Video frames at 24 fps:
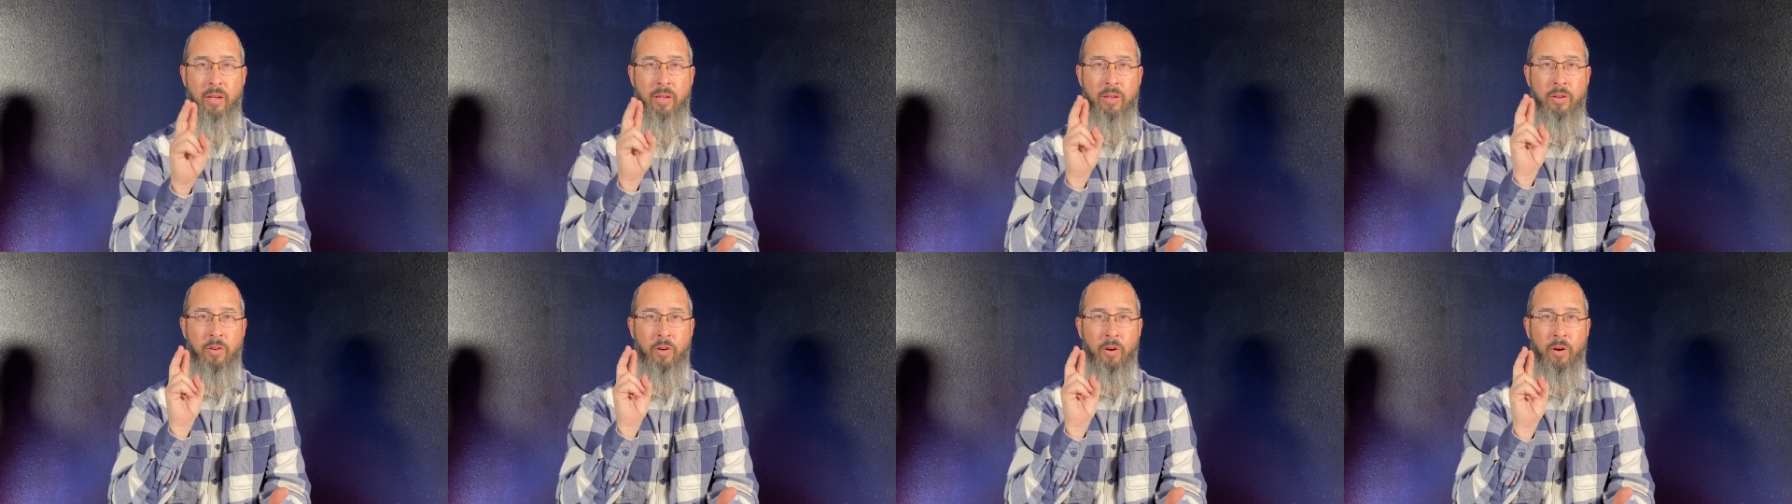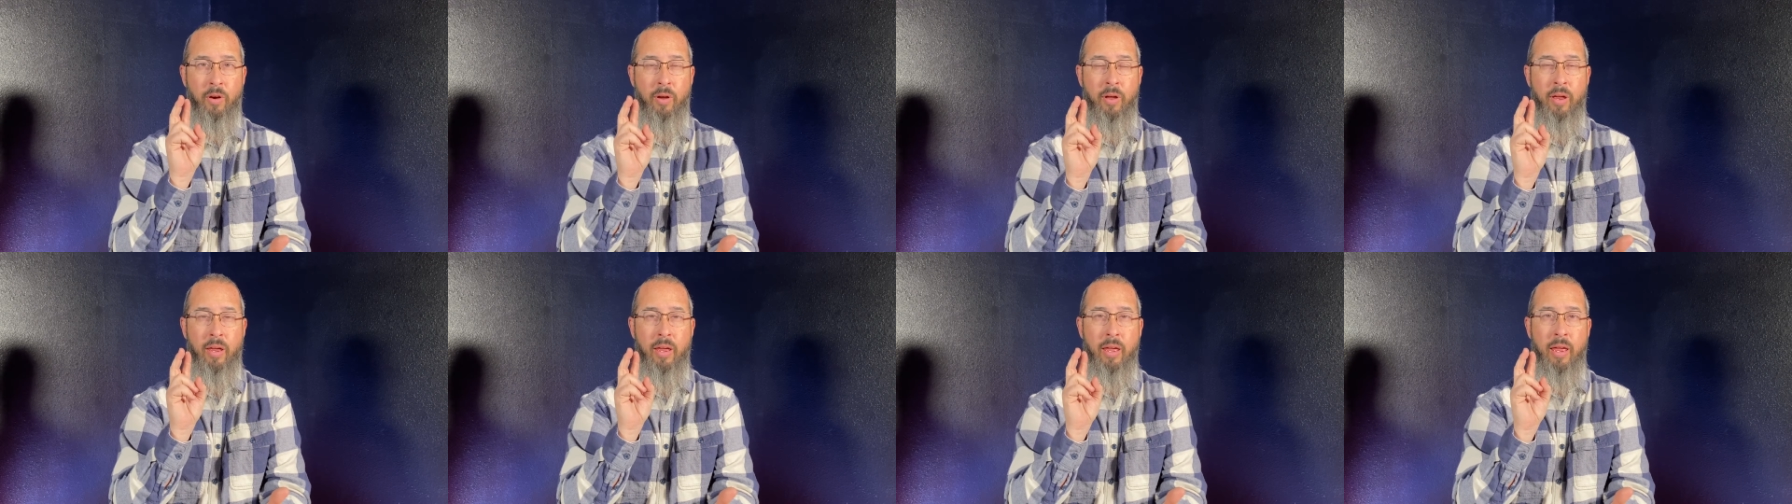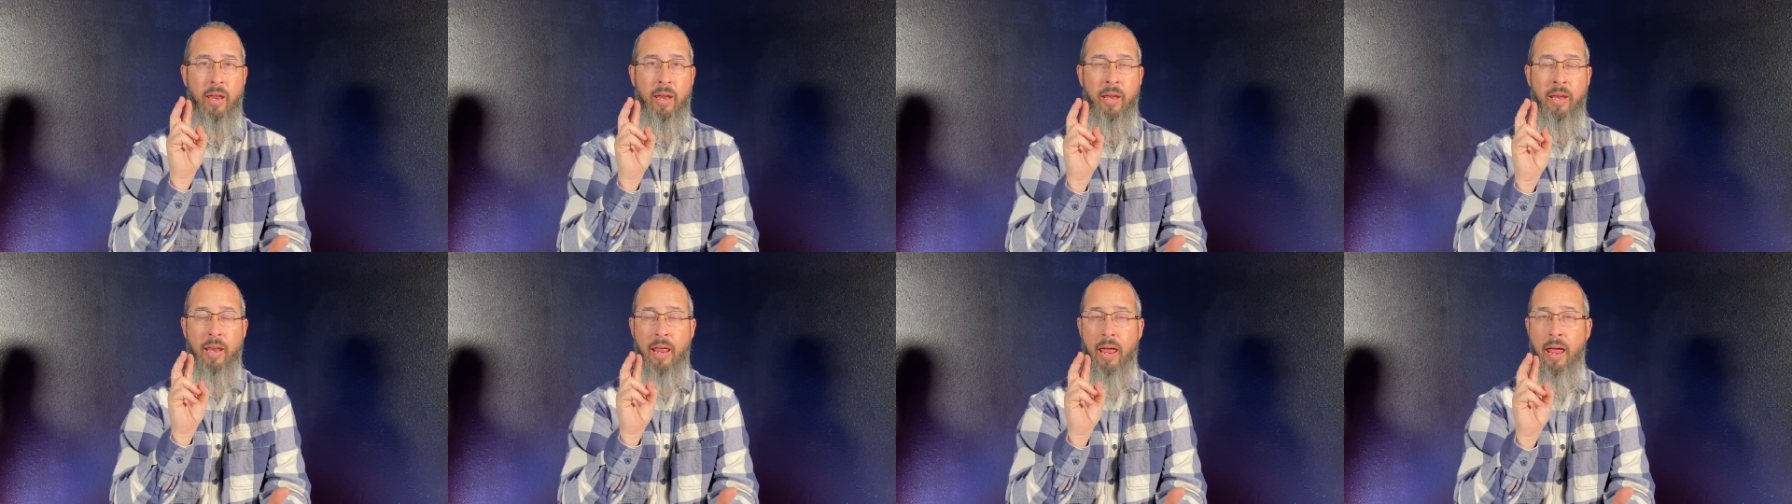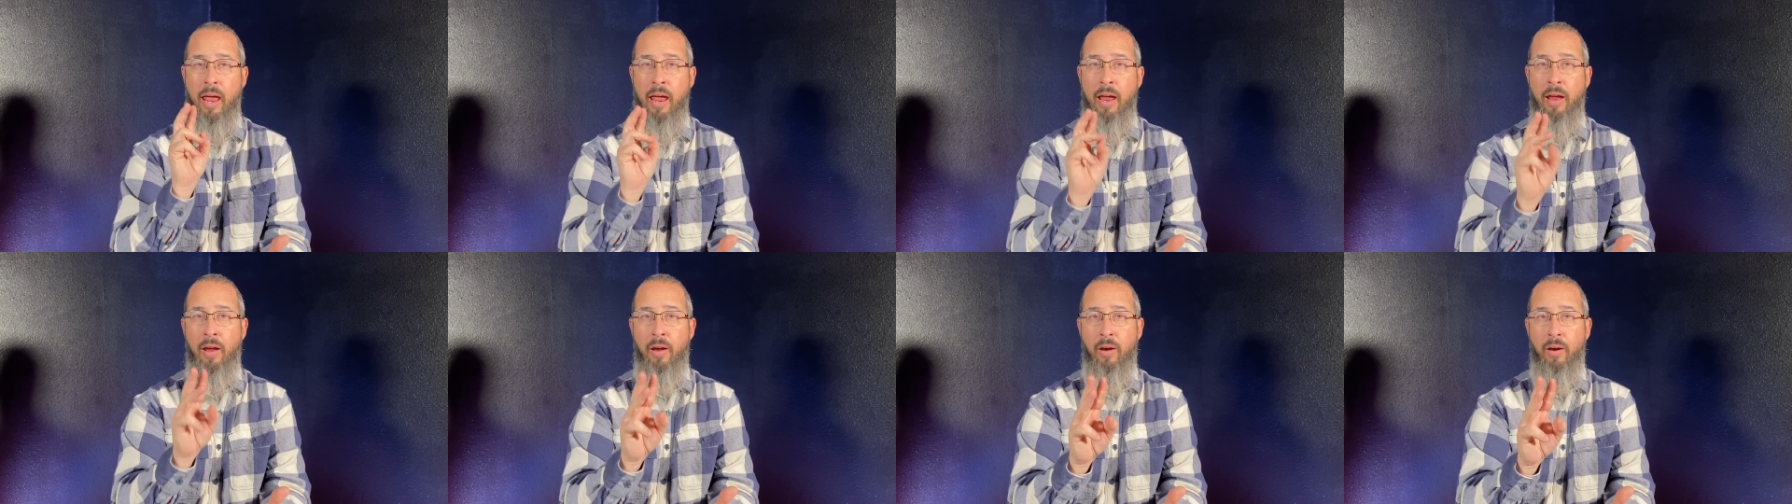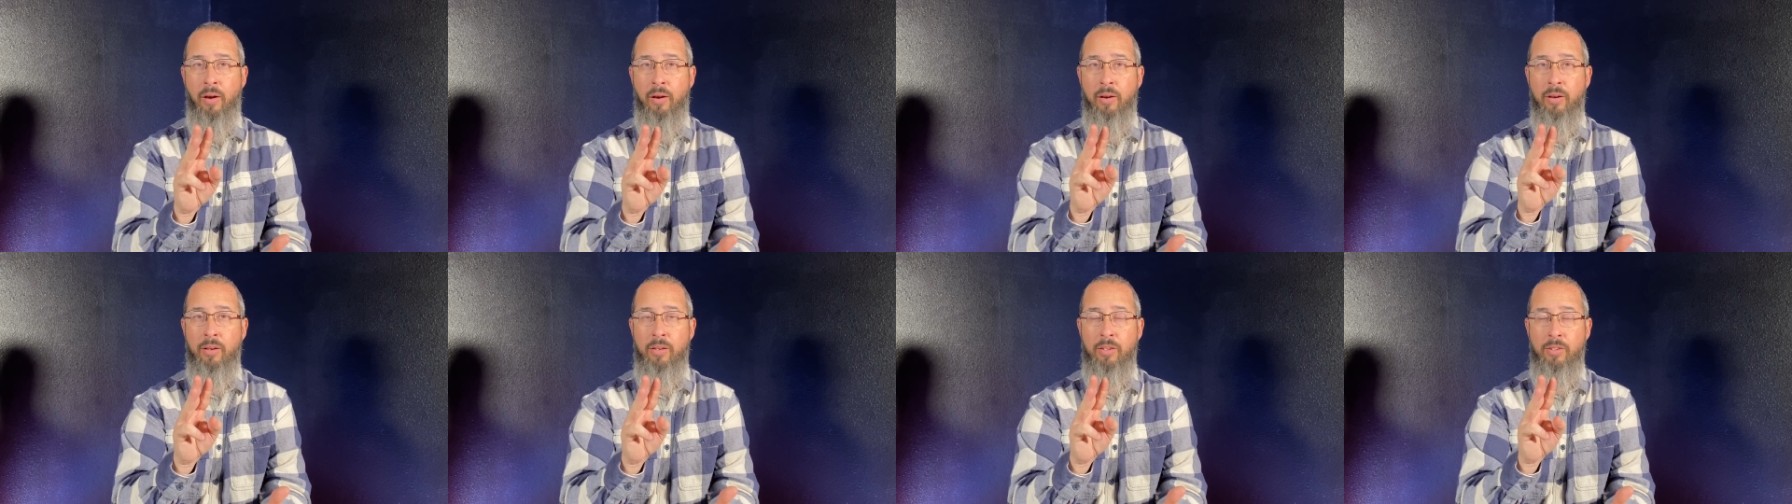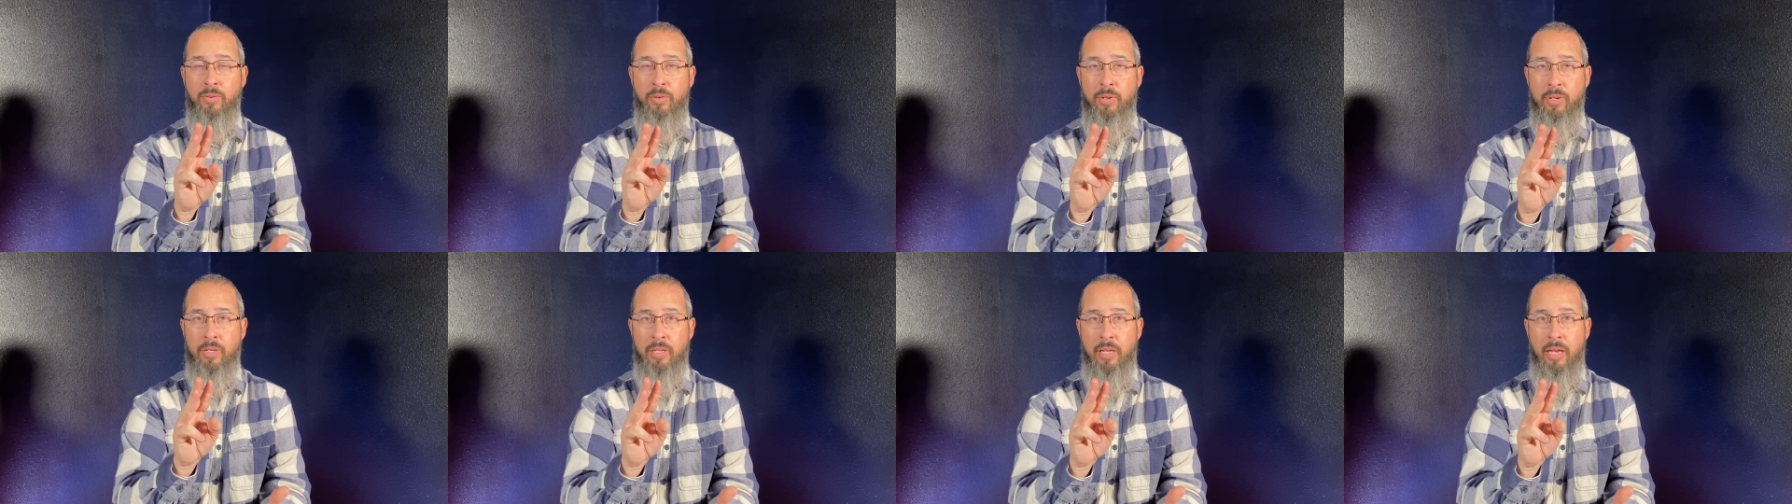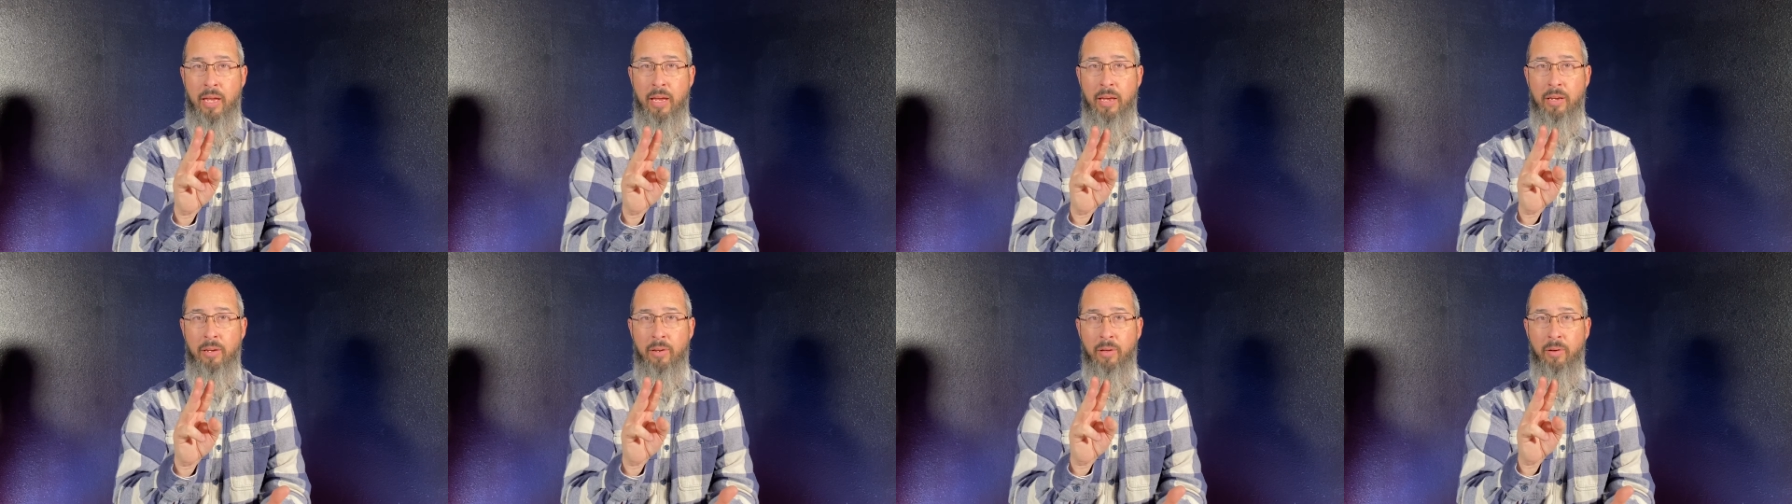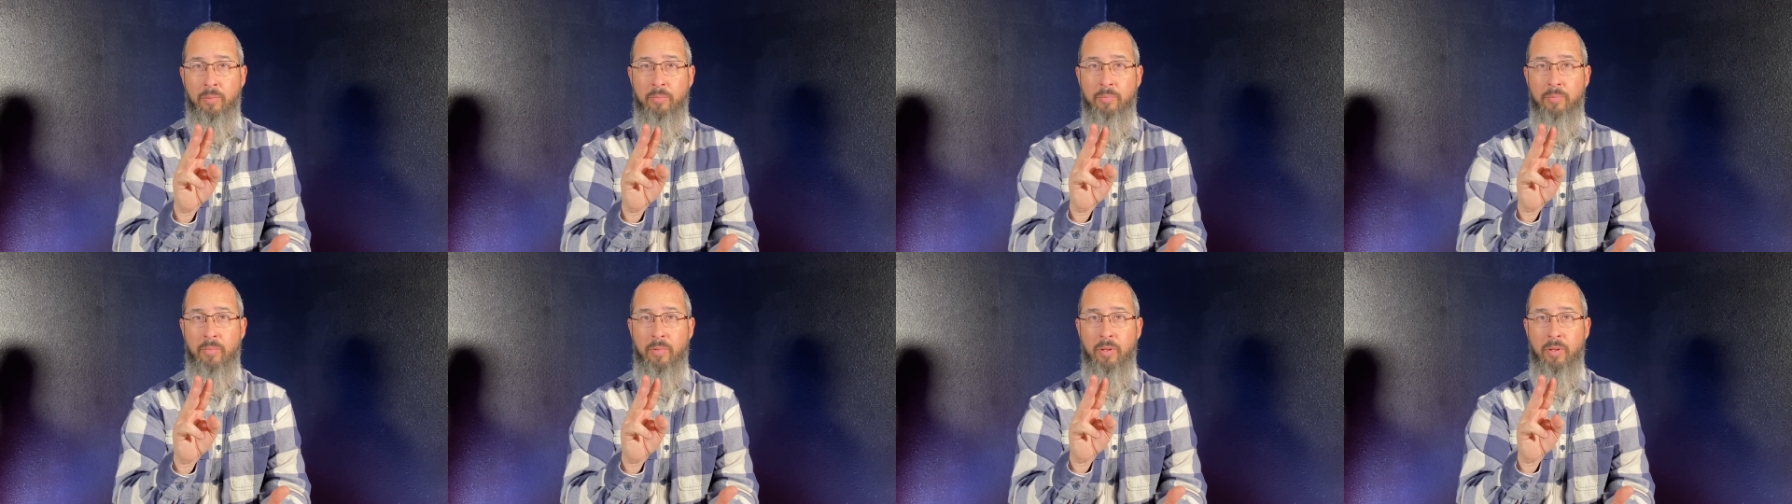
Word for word: you're an heir to his kingdom,